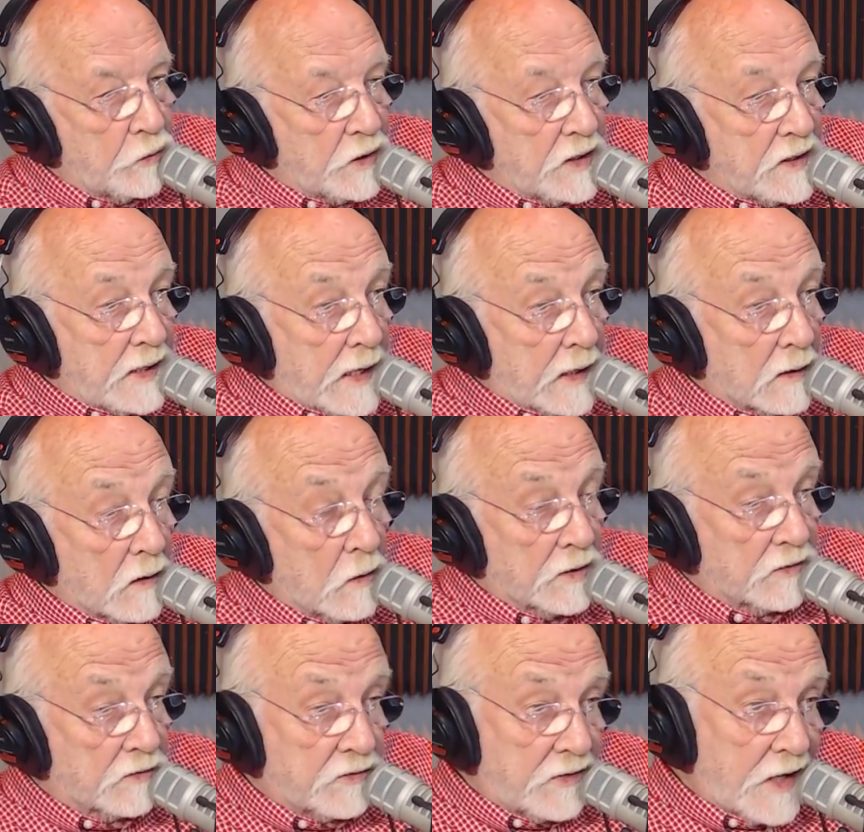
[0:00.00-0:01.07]
can download
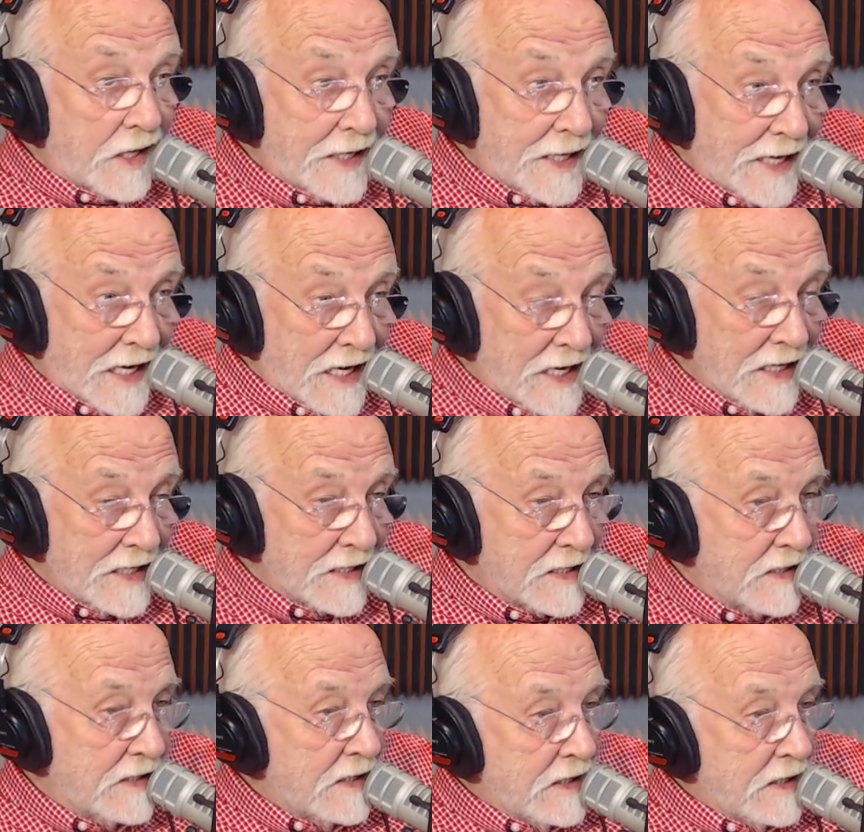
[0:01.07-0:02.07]
a study guide,